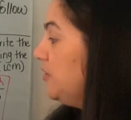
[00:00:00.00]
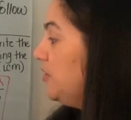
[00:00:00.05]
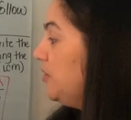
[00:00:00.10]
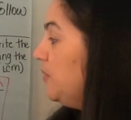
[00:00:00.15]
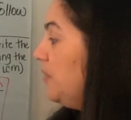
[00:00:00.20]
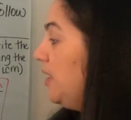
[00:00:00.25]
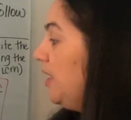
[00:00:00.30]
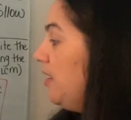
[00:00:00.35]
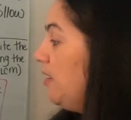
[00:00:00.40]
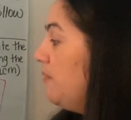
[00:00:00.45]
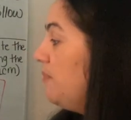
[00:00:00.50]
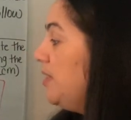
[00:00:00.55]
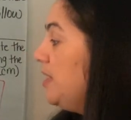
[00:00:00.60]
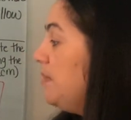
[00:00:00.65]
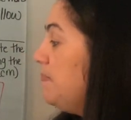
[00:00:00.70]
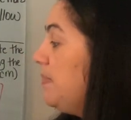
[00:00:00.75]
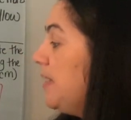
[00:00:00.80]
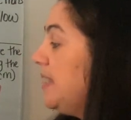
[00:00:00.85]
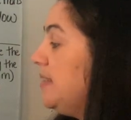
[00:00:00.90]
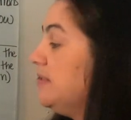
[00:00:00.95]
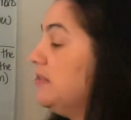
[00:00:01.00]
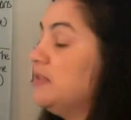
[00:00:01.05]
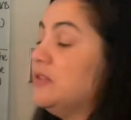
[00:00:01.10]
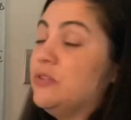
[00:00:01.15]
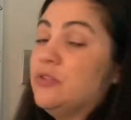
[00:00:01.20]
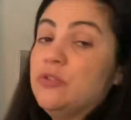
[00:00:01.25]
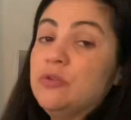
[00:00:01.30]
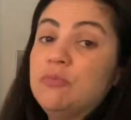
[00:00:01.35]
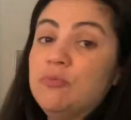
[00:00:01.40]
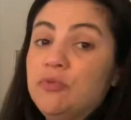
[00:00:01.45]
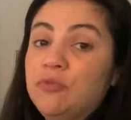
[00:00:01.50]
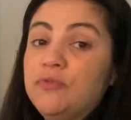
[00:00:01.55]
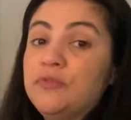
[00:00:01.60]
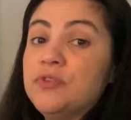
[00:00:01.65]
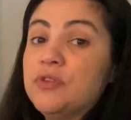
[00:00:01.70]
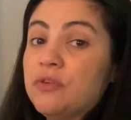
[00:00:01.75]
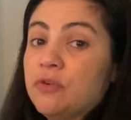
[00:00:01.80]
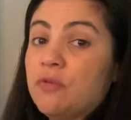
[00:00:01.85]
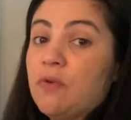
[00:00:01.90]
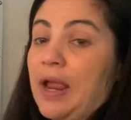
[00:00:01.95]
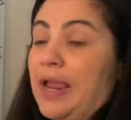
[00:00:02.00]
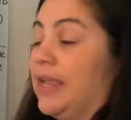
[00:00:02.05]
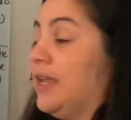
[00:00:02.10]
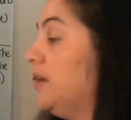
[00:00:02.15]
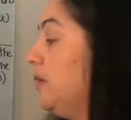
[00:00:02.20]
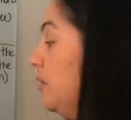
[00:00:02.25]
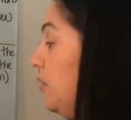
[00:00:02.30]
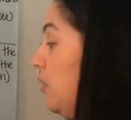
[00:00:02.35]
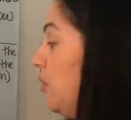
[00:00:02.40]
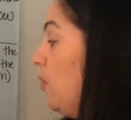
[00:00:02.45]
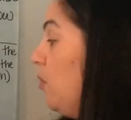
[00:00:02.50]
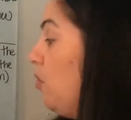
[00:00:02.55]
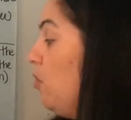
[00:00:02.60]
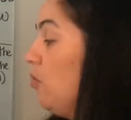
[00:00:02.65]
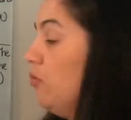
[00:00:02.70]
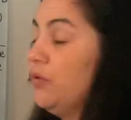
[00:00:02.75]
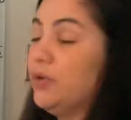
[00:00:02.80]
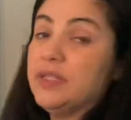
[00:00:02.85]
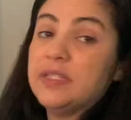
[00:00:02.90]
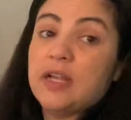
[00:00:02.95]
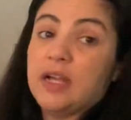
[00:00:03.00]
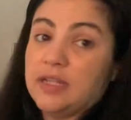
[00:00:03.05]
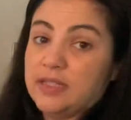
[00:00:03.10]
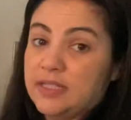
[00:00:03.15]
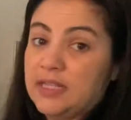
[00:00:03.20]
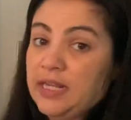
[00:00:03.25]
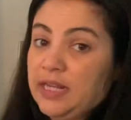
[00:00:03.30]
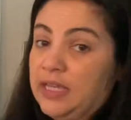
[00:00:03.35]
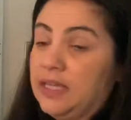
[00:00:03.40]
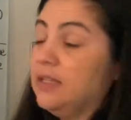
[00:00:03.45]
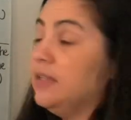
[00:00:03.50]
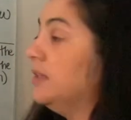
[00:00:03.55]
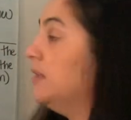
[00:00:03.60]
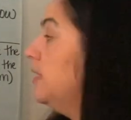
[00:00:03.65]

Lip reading: you how many places to move to the right horizontally,